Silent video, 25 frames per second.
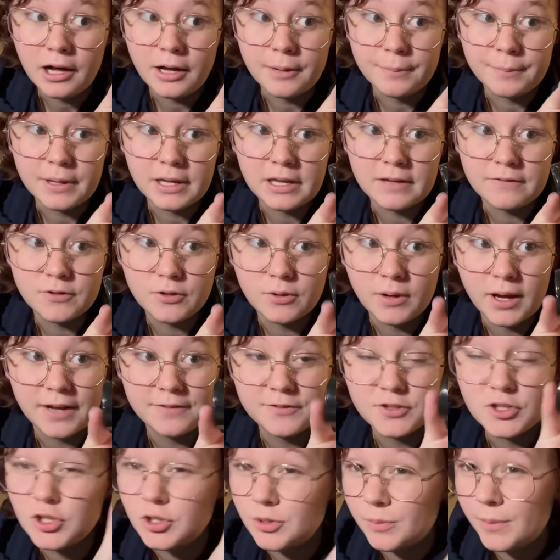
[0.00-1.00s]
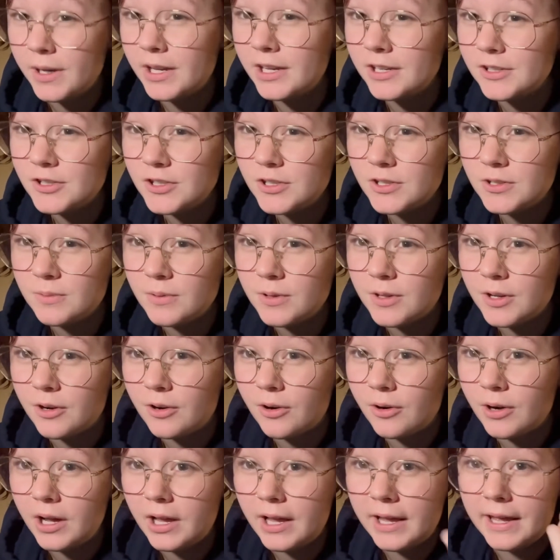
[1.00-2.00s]
If you have too many issues with your,
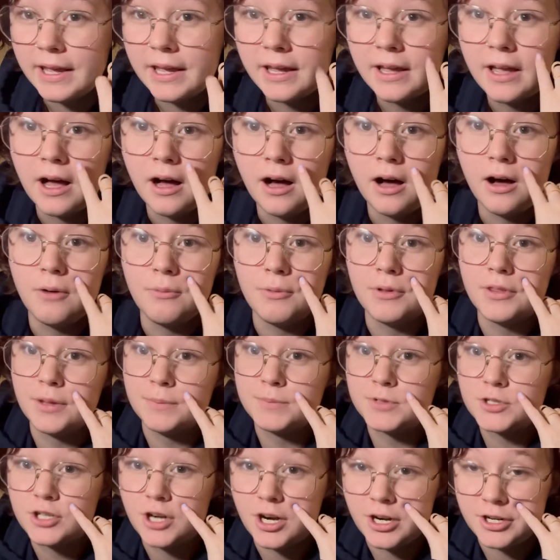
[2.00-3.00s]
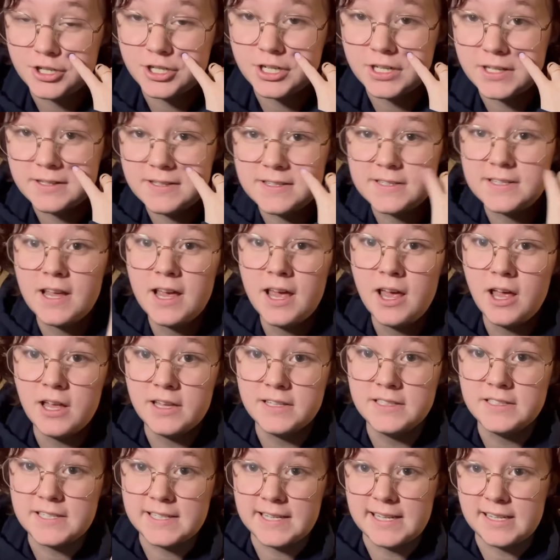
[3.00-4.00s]
with obstructions,
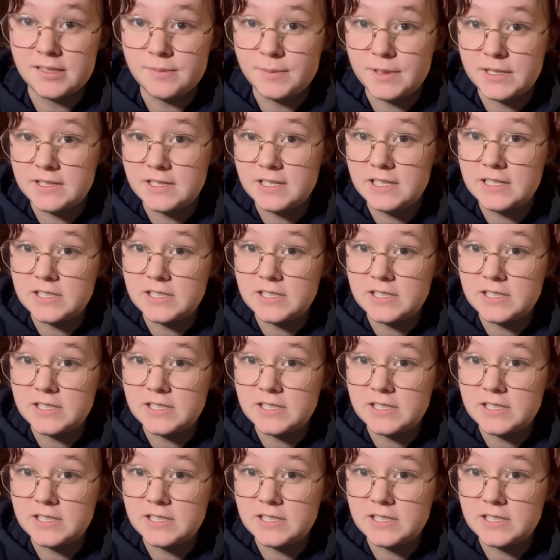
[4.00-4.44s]
sesame seeds